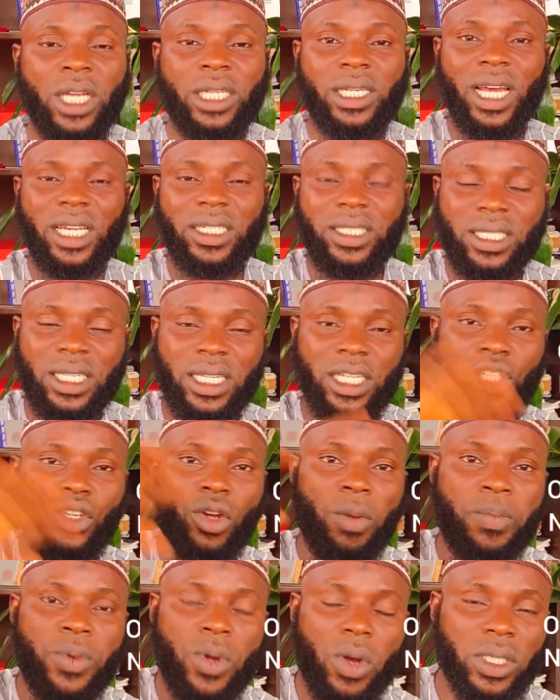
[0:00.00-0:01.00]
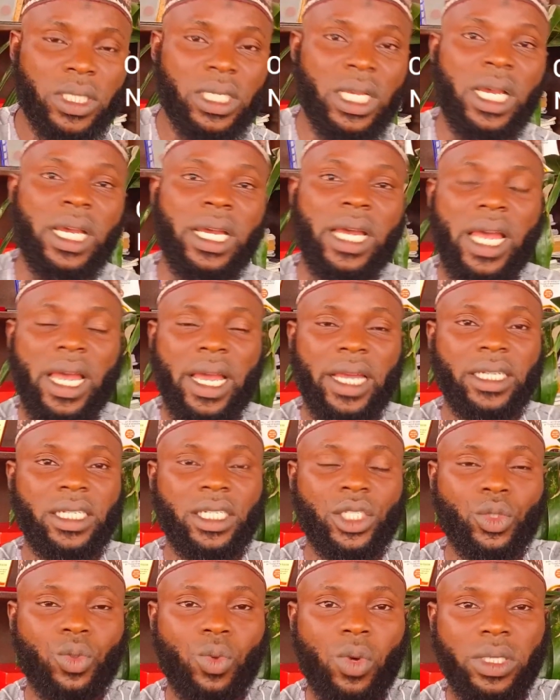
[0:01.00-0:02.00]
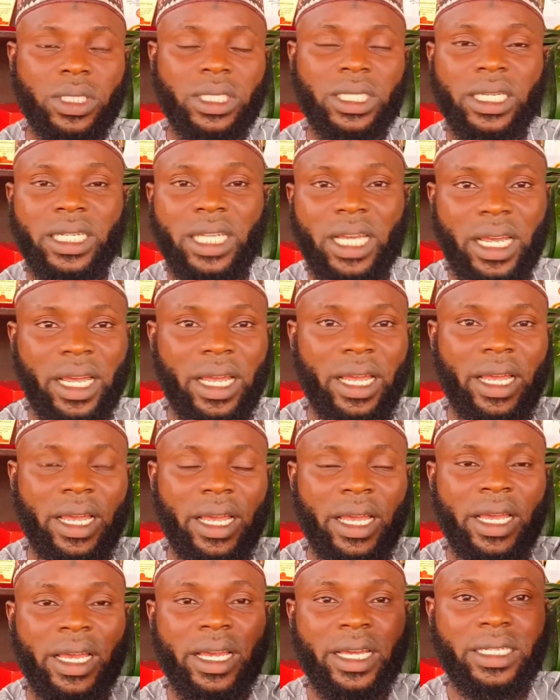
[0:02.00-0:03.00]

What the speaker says: They are stealing your blocks. And these ones, the